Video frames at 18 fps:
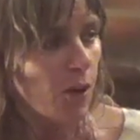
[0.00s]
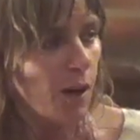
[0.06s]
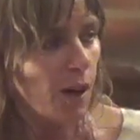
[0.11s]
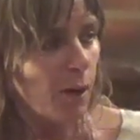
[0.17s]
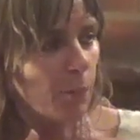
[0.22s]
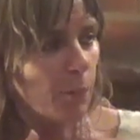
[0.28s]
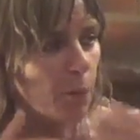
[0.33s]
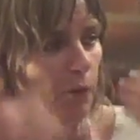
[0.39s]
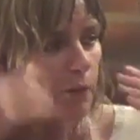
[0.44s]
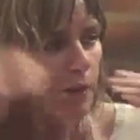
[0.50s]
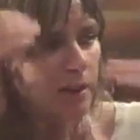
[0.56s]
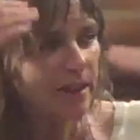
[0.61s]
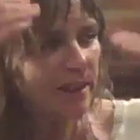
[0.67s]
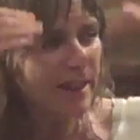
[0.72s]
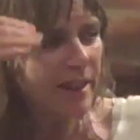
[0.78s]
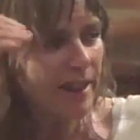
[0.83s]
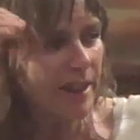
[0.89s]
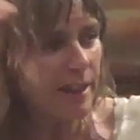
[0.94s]
I'm already
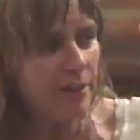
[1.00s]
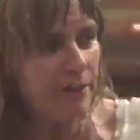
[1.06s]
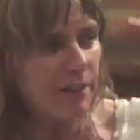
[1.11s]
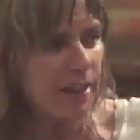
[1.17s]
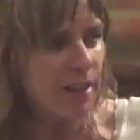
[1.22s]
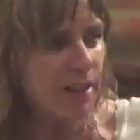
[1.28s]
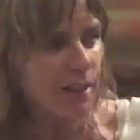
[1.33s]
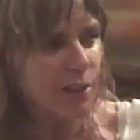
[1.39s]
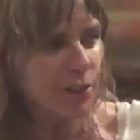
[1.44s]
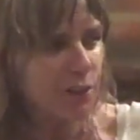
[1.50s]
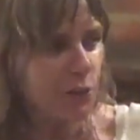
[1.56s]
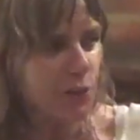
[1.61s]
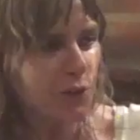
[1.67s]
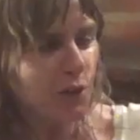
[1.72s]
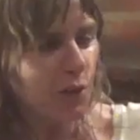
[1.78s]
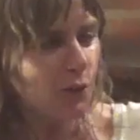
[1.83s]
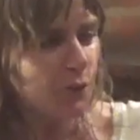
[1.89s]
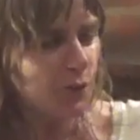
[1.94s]
hearing, and I
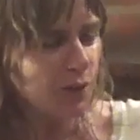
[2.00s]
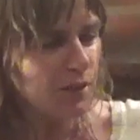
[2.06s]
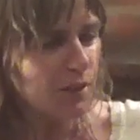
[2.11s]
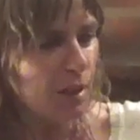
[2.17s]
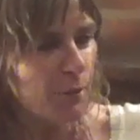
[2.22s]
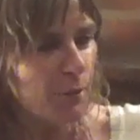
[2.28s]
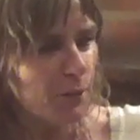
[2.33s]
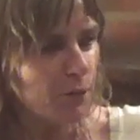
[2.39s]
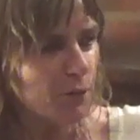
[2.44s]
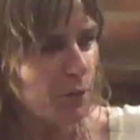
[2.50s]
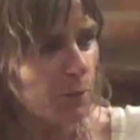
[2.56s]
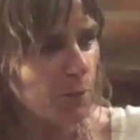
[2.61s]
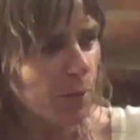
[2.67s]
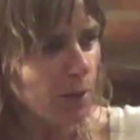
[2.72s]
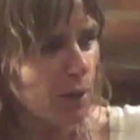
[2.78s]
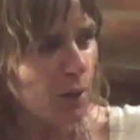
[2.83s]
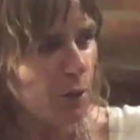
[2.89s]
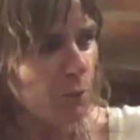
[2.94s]
don't know if it's coming from the
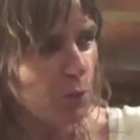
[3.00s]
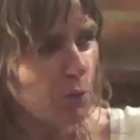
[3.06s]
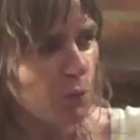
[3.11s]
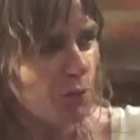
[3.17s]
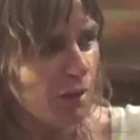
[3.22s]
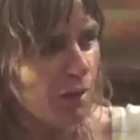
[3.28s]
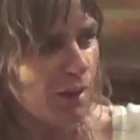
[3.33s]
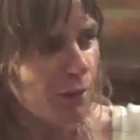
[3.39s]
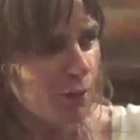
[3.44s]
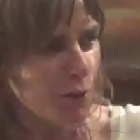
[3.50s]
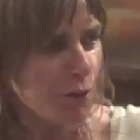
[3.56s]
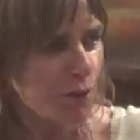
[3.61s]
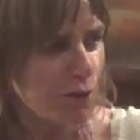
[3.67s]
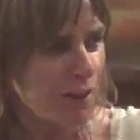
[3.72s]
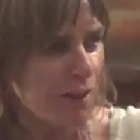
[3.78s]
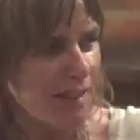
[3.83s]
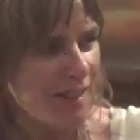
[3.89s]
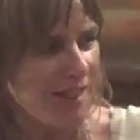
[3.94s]
global crowd
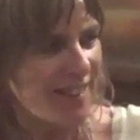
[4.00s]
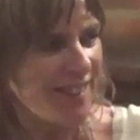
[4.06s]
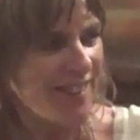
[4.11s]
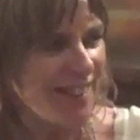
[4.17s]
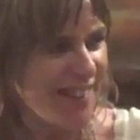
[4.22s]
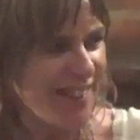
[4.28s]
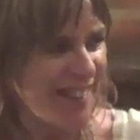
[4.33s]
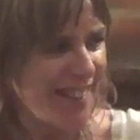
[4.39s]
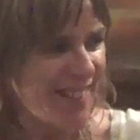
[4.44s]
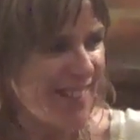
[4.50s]
or in here,